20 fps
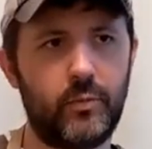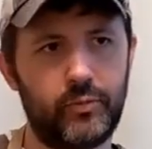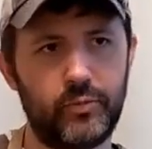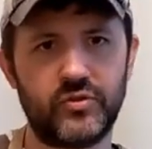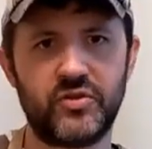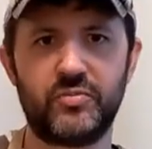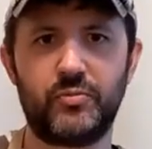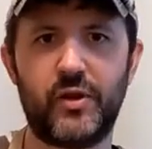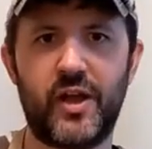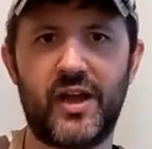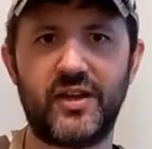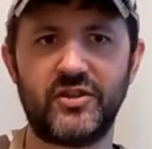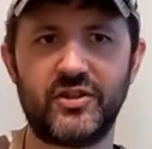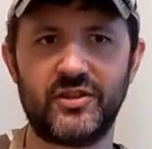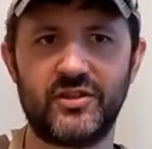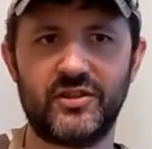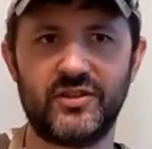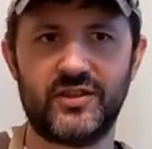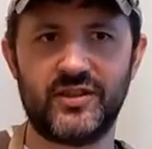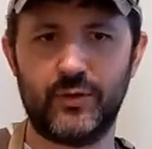a couple
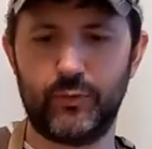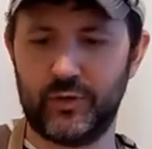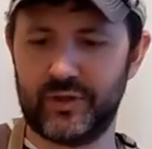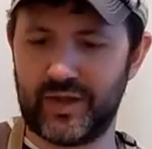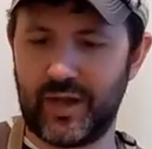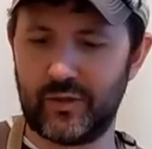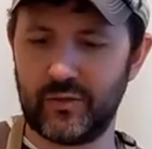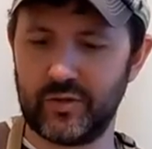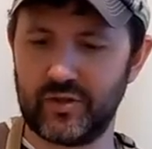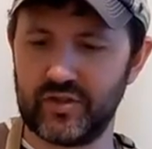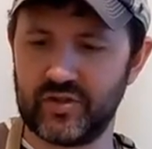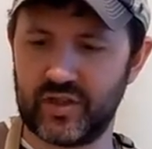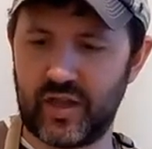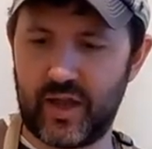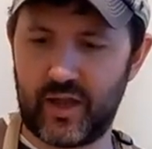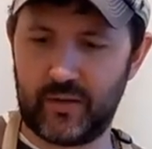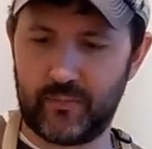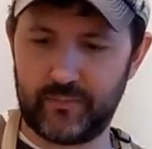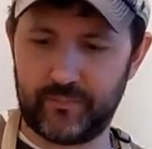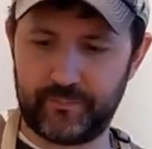splashes and see what that looks
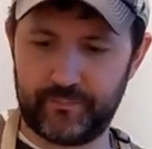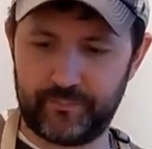like.